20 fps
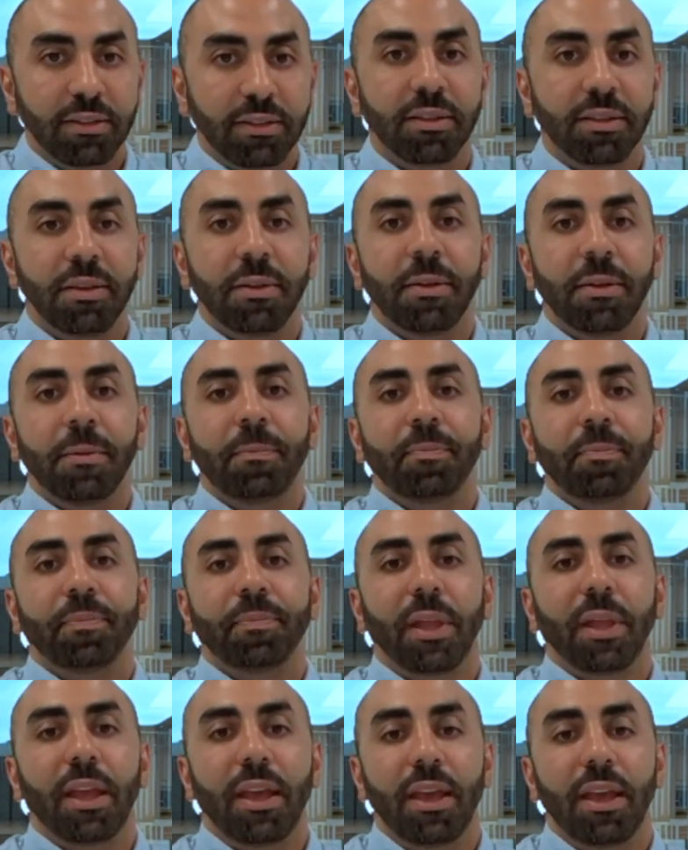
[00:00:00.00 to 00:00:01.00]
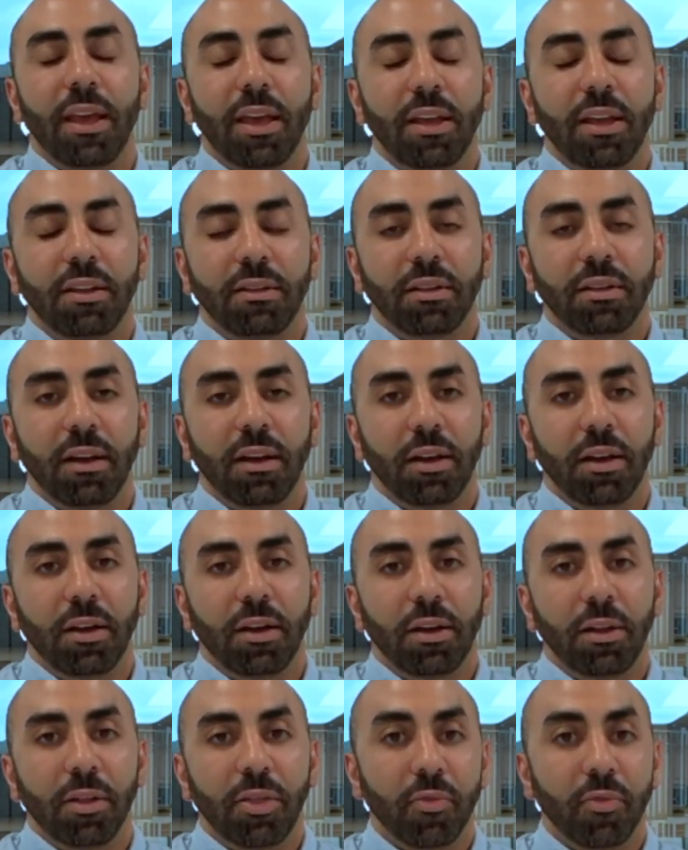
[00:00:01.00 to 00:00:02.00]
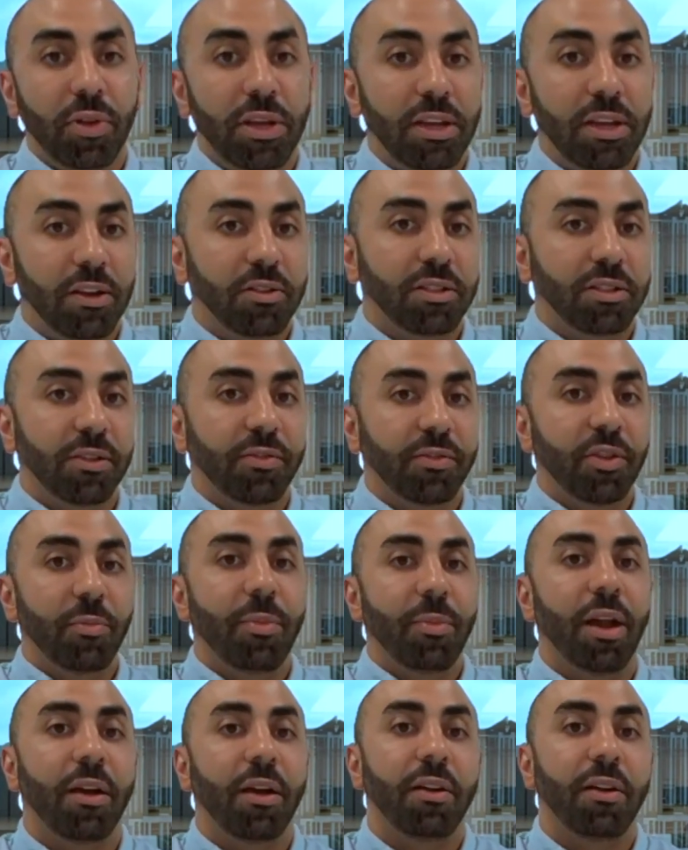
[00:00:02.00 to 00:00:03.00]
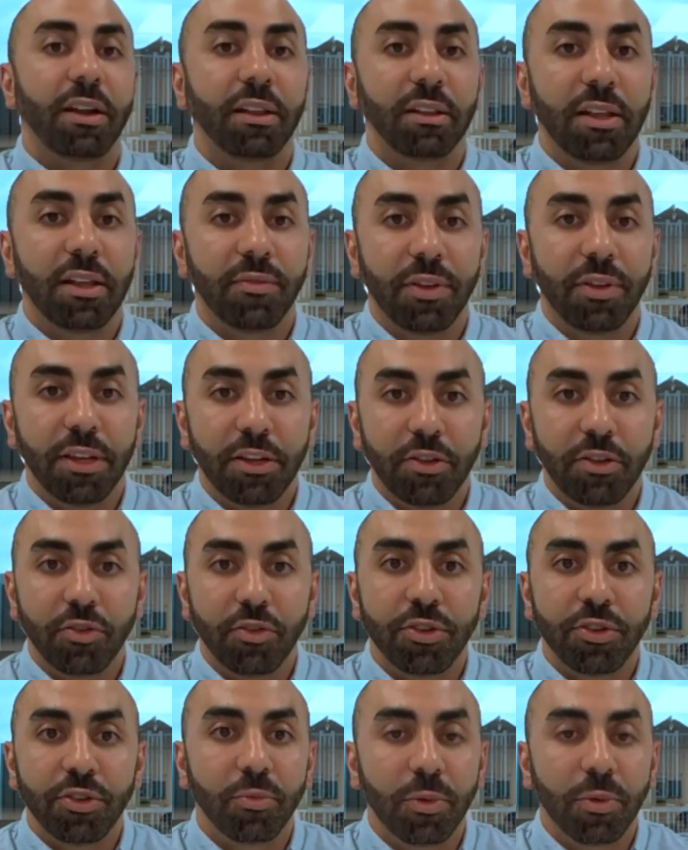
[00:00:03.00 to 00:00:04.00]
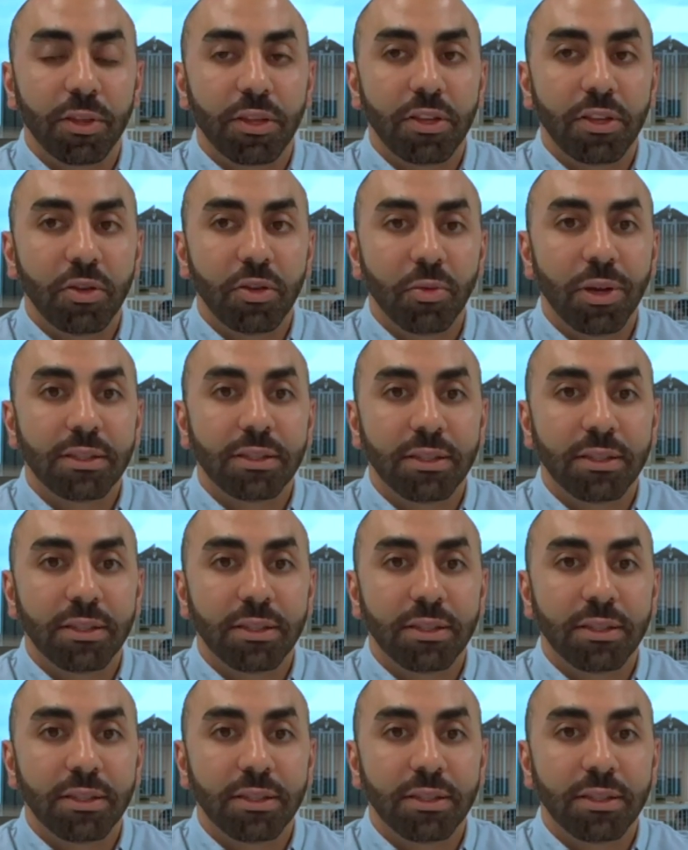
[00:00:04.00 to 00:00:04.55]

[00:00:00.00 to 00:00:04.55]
and 3 years if you're married and living in union with a U.S. citizen.